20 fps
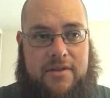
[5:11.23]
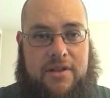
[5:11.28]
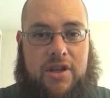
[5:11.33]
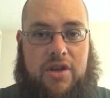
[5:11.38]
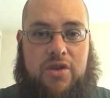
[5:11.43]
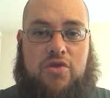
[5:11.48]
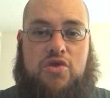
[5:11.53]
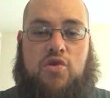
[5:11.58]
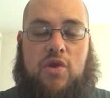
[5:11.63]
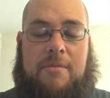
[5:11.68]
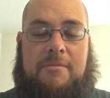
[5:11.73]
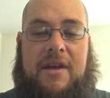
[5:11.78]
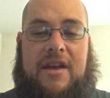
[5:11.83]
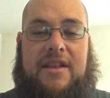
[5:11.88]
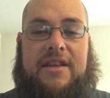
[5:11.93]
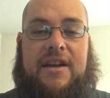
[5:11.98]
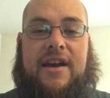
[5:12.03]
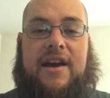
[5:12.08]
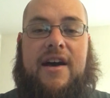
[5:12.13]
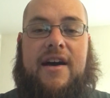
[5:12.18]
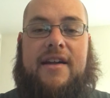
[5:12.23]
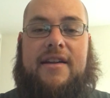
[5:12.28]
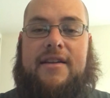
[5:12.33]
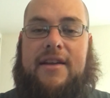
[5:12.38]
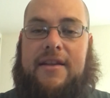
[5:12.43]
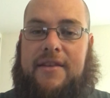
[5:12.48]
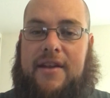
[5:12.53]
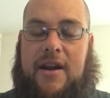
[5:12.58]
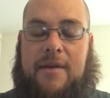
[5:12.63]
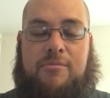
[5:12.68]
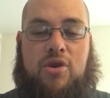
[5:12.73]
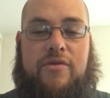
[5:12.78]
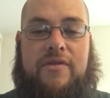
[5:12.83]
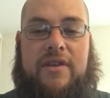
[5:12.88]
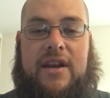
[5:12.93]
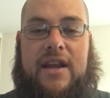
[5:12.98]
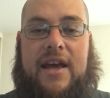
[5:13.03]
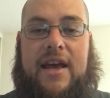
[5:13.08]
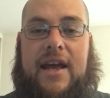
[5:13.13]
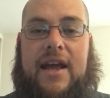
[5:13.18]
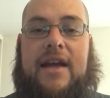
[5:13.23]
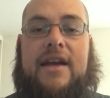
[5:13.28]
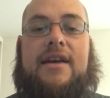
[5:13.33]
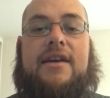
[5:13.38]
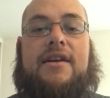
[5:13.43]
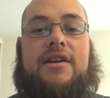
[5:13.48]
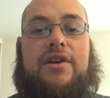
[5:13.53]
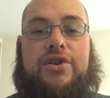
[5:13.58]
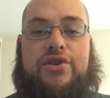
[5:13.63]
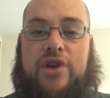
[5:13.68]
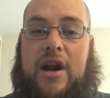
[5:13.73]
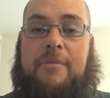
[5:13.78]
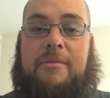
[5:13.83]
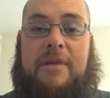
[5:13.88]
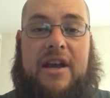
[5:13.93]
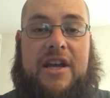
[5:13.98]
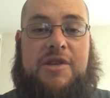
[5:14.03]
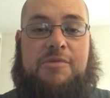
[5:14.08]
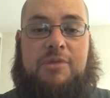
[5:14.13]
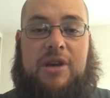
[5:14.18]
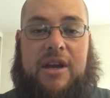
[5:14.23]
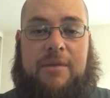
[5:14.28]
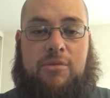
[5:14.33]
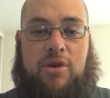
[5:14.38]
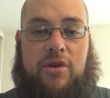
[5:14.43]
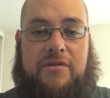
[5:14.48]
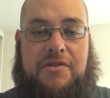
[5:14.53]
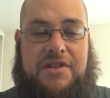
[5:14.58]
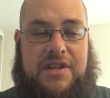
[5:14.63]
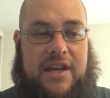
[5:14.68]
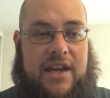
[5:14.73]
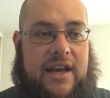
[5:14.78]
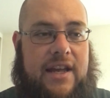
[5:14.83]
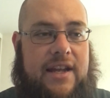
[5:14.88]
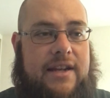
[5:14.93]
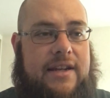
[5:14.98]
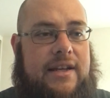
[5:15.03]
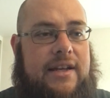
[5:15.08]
you just want to make the cut, and then on moving day, try to make as big a move as you can.